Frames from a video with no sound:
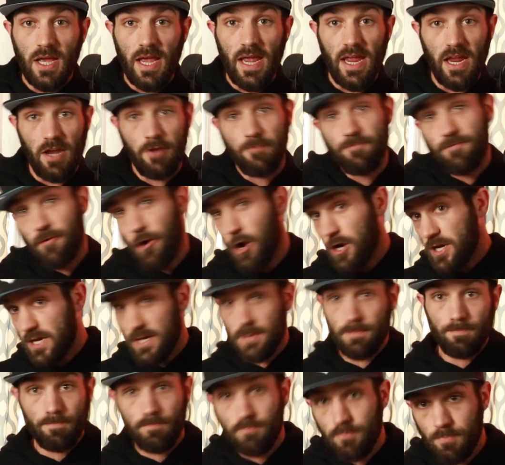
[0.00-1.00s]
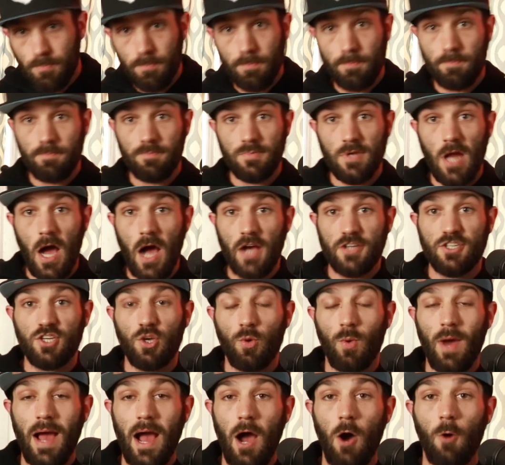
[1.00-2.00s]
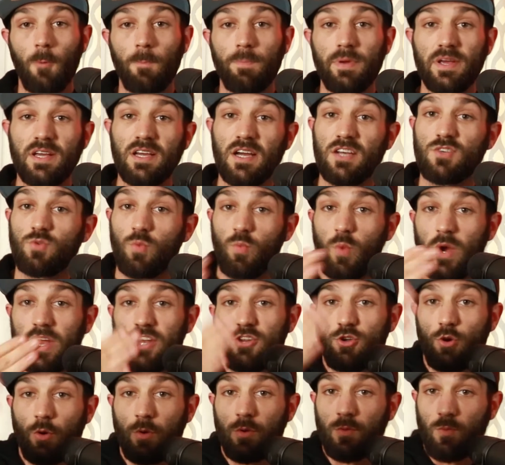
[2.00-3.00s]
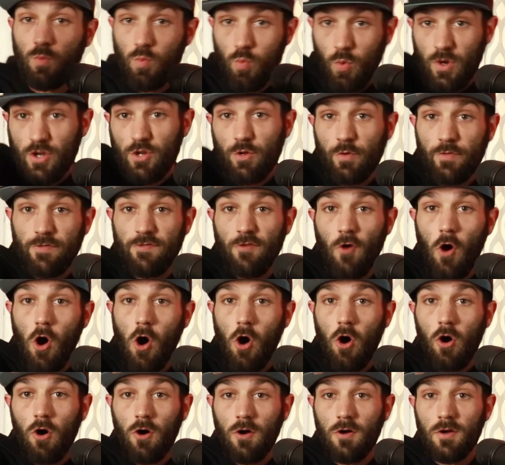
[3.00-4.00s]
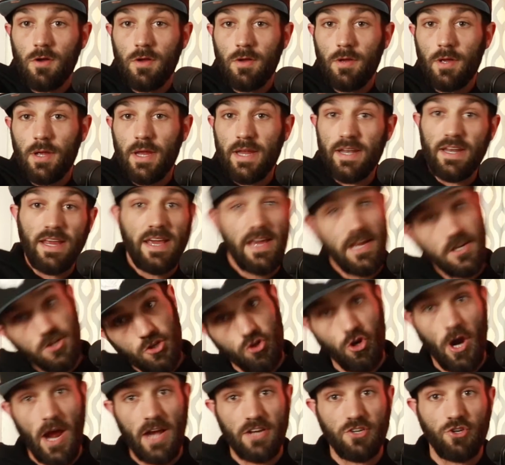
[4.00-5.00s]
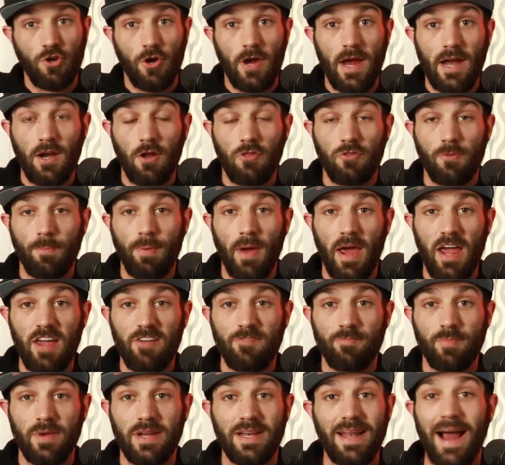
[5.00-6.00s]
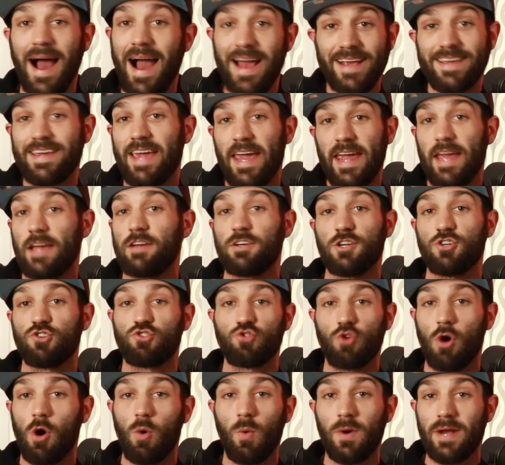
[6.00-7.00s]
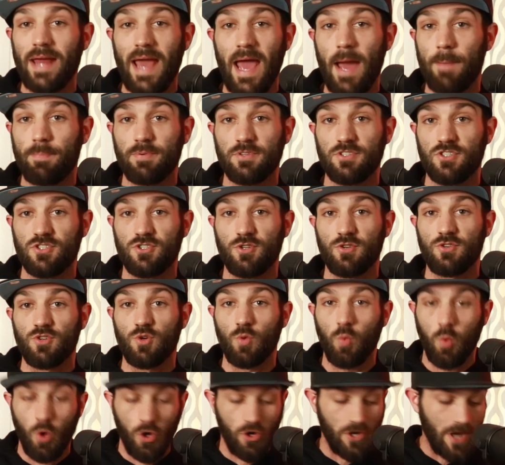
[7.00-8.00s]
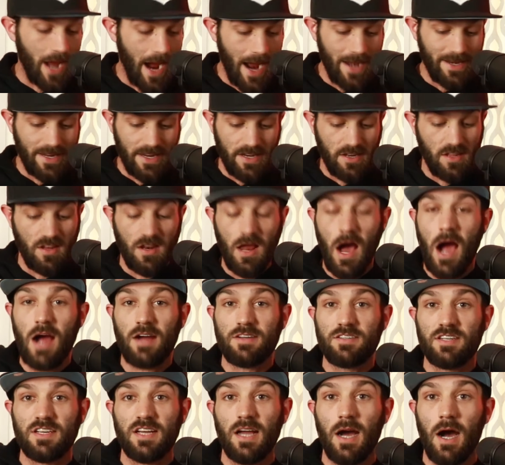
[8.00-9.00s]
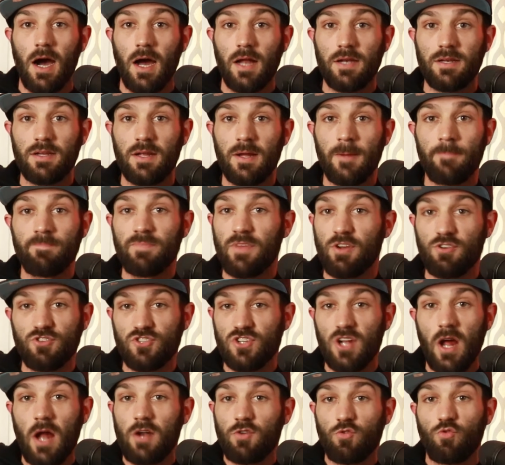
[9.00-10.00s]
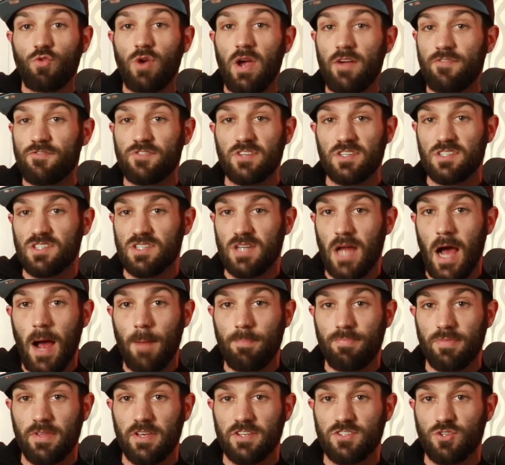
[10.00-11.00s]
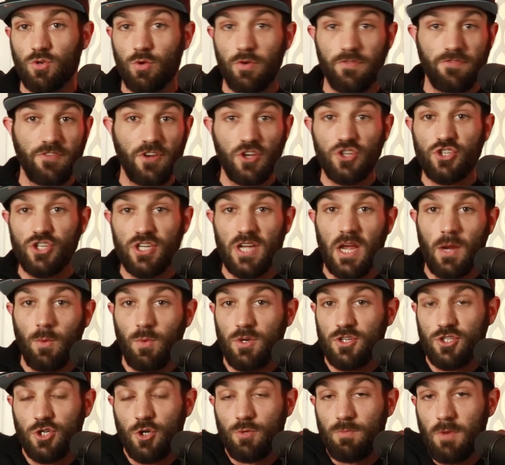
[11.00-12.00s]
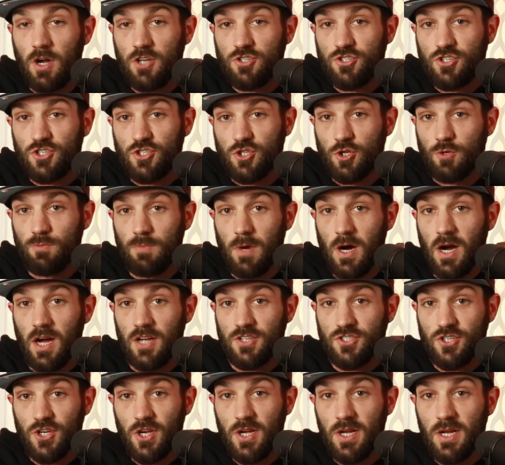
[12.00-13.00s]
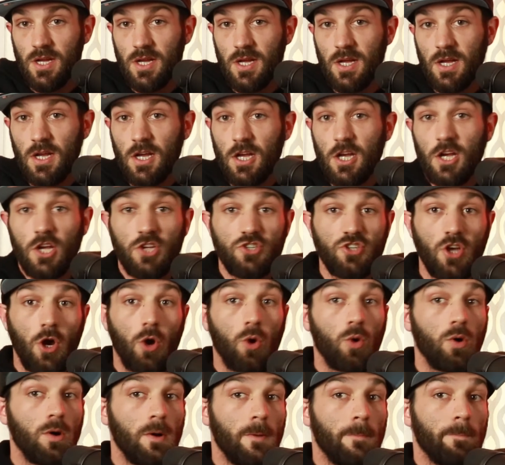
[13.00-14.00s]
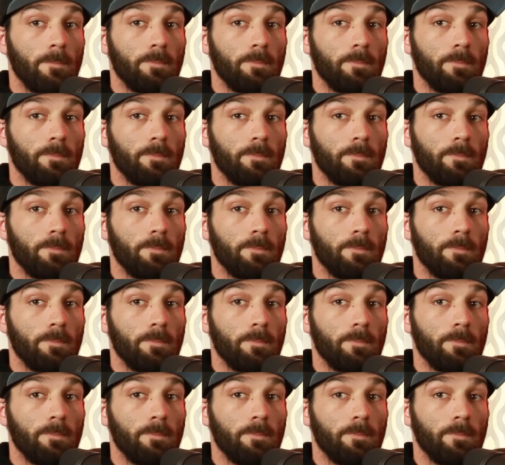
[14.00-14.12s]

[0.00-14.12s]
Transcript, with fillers: and fucking knock you out because when you're when you fall and hit crack your head on the pavement, I can't control what happens to you. We're not in an octagon. There's not a ref to stop this or officiate when too much is too much. So